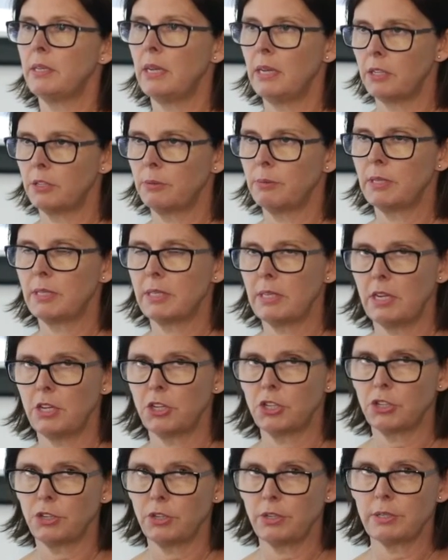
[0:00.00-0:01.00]

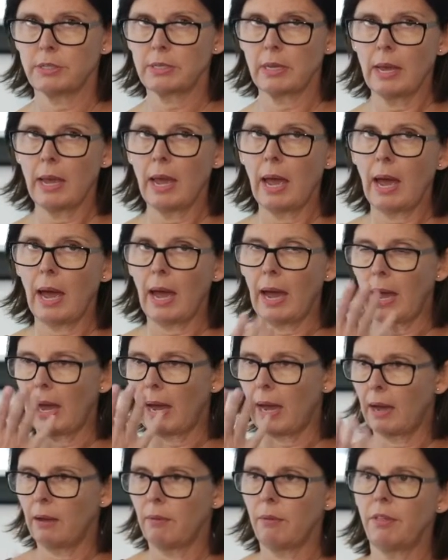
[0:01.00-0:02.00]
intimacy issues
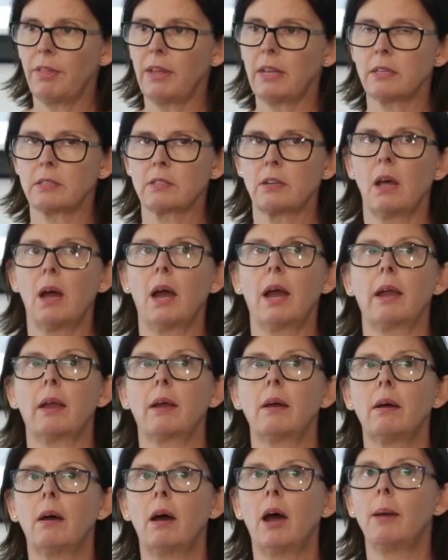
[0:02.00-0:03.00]
are things like,
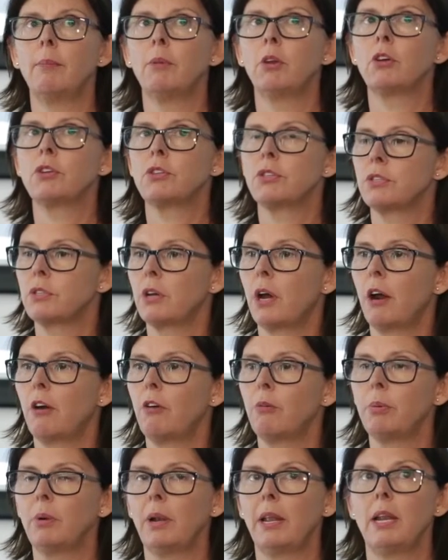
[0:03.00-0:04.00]
I'm not
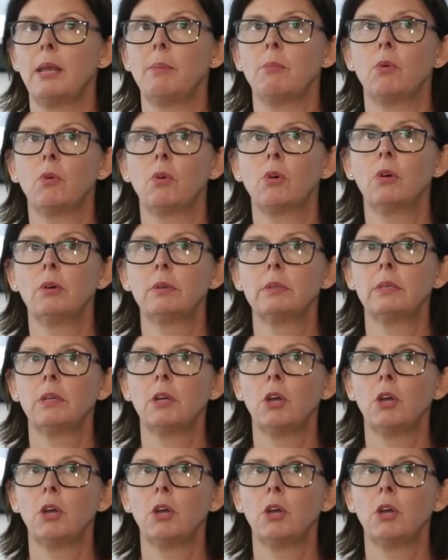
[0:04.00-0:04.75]
desirable anymore.